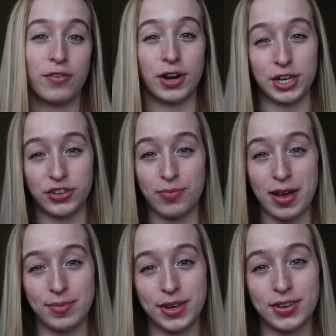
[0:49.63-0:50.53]
for each of
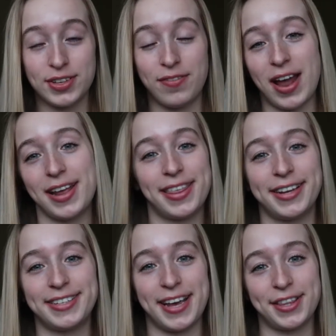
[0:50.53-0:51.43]
my meals. If
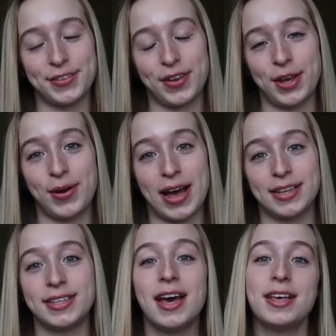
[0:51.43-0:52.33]
anything, take this video
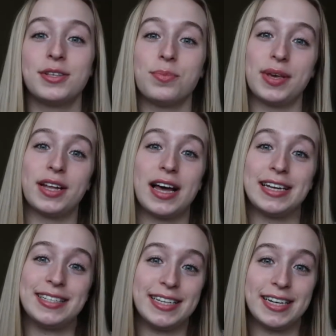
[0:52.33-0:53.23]
as some meal
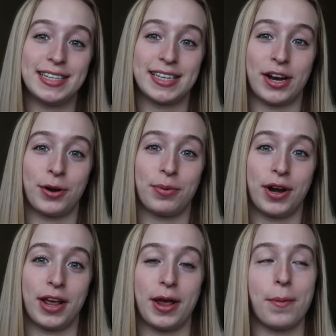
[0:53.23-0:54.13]
ideas that are
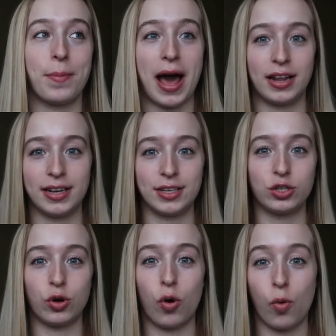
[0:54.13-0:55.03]
pretty balanced,